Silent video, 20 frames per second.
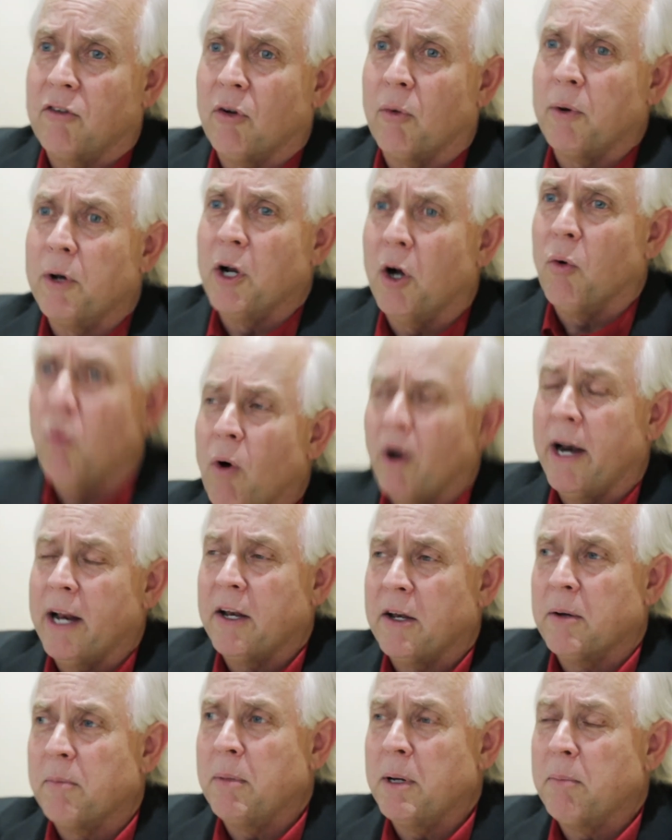So we don't want
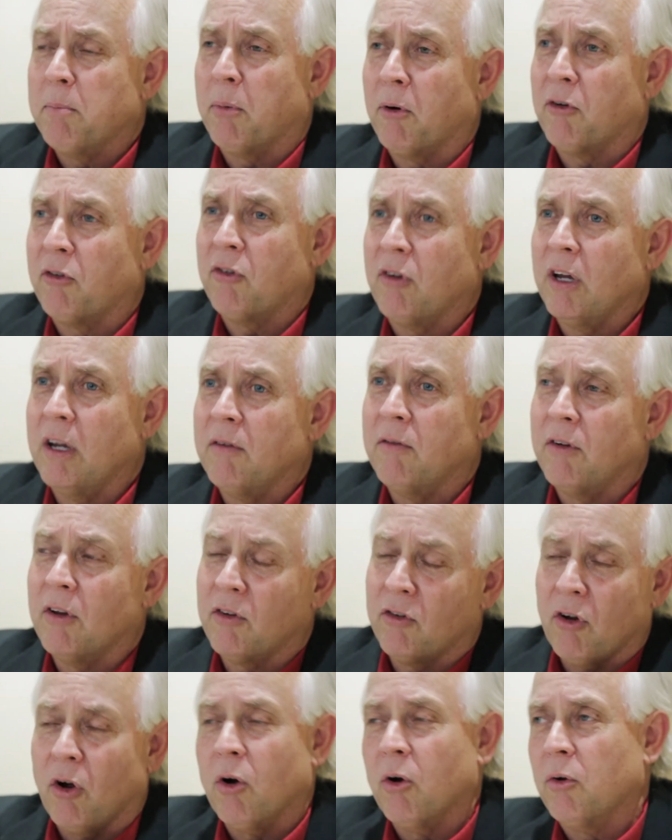it to be perceived
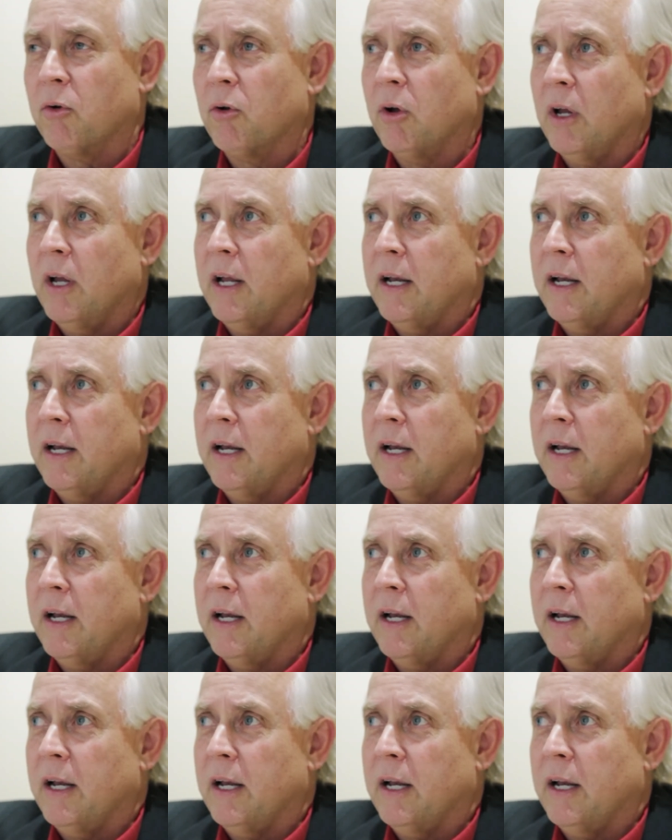as, oh,